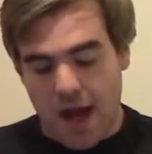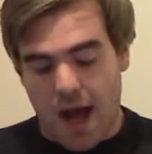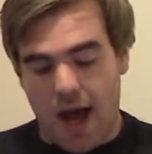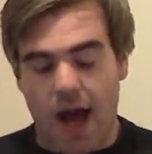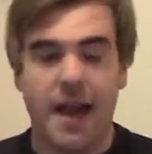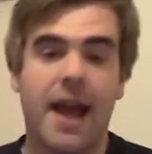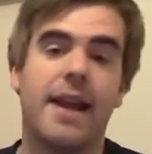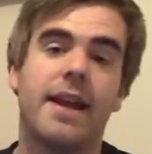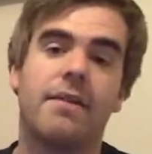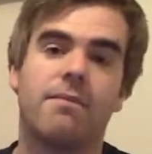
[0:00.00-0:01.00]

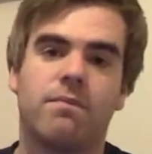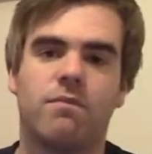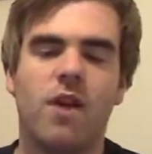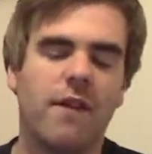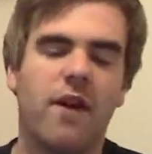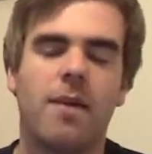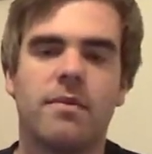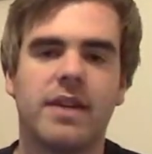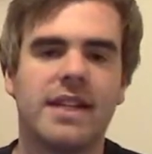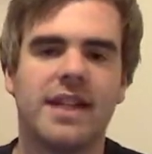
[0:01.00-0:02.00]
They reaffirmed the
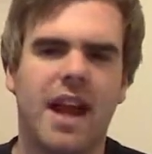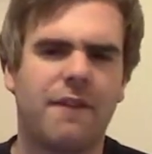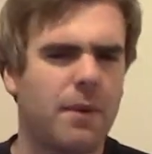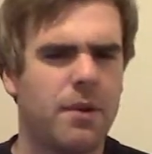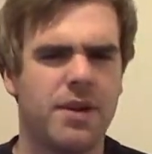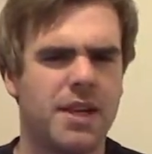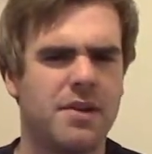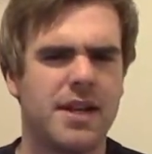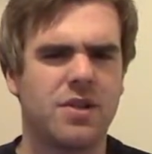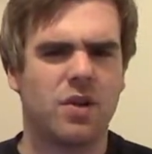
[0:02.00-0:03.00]
release date. I think we already
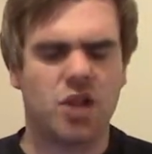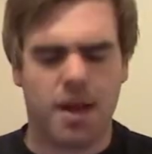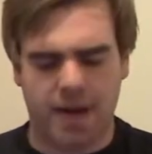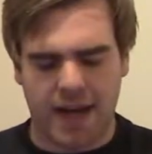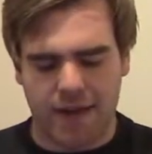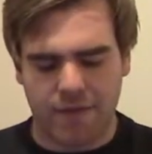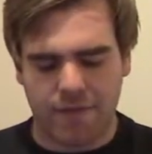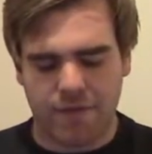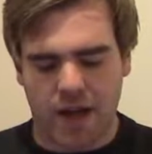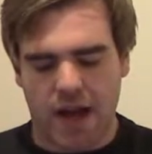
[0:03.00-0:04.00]
knew this, October
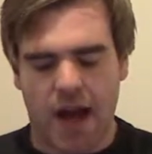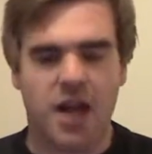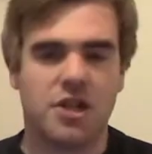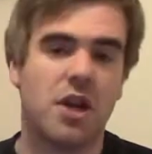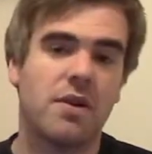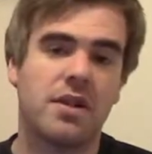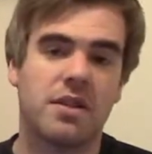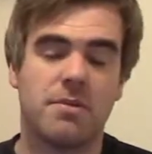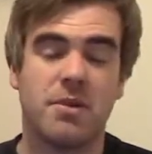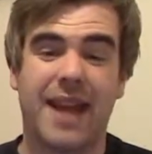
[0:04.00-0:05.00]
11th. Showed us
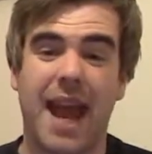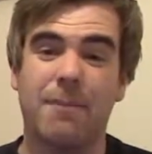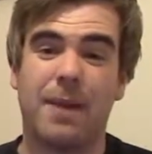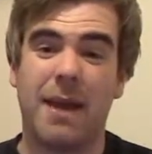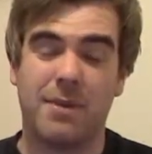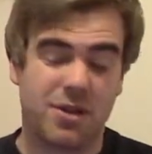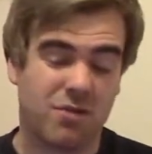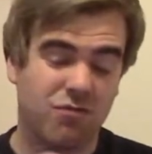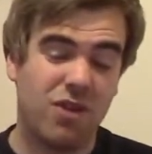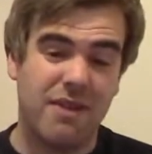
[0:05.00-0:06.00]
some new gameplay which
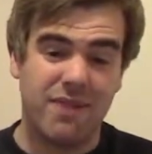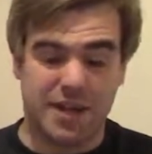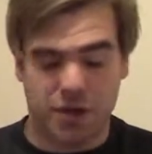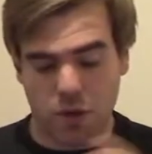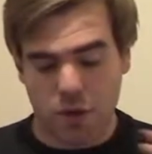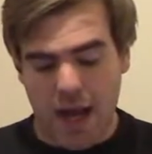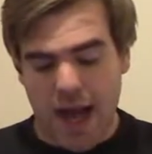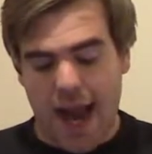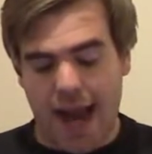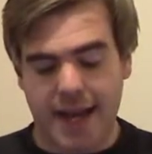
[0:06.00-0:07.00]
looked really, really cool.
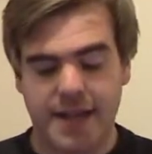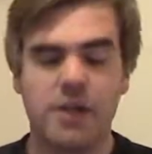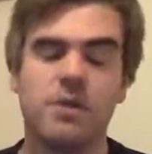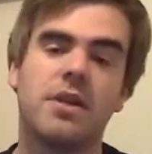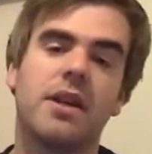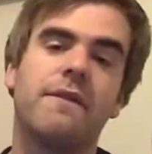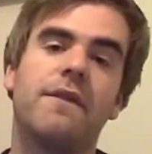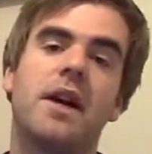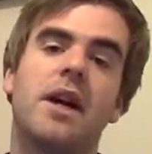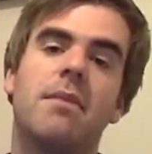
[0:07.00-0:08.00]
And they did also
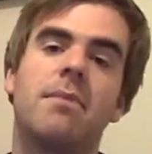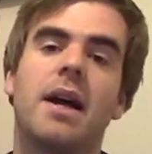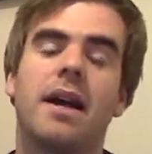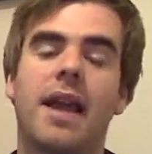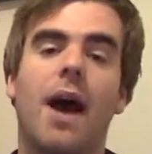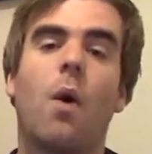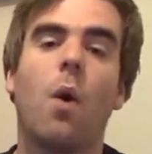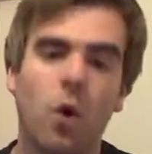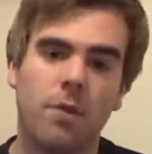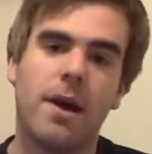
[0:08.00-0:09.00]
confirm that
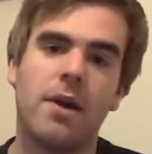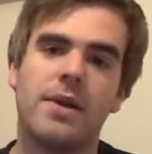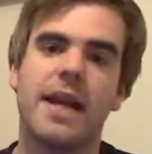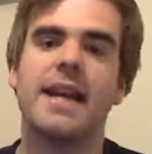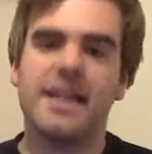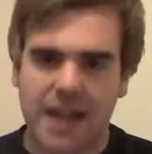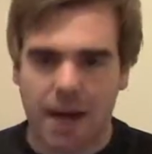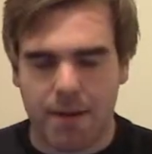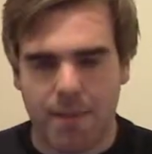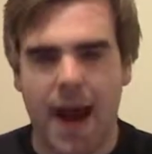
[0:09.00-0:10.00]
Horde mode is
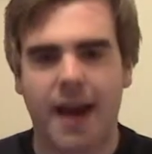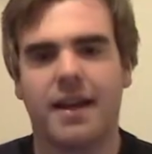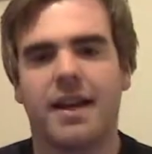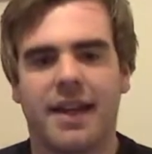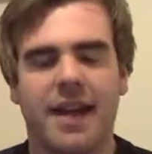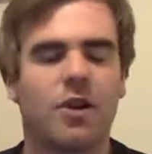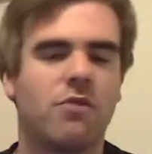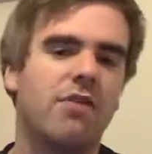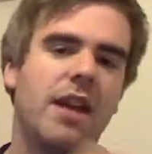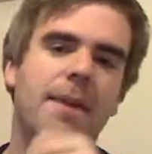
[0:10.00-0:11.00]
coming back. That got
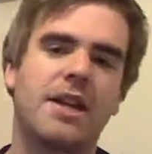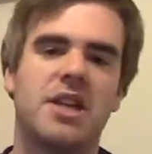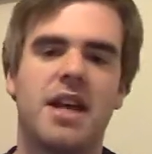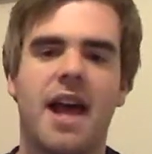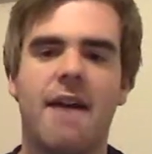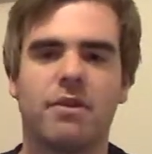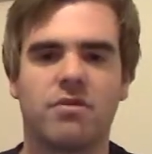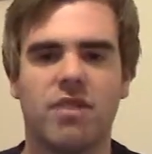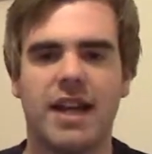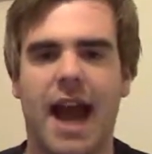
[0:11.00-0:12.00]
a really big cheer.
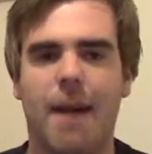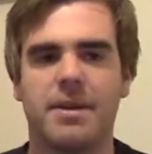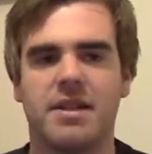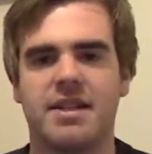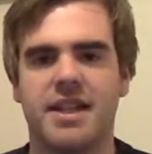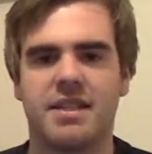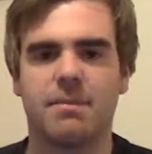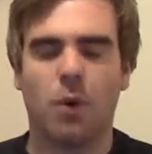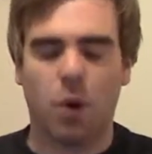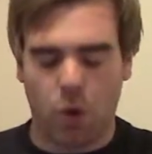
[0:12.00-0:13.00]
Everyone's really happy to see some
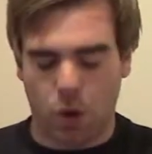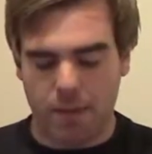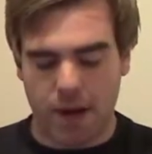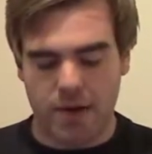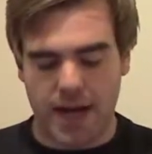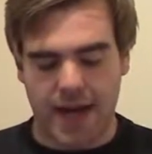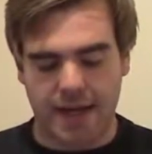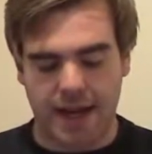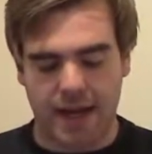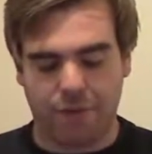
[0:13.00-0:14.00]
more Horde mode in
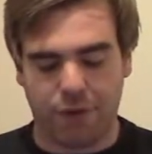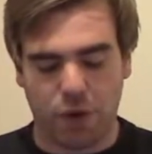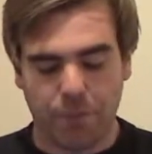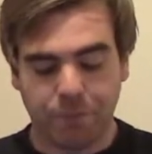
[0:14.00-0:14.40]
Gears 4.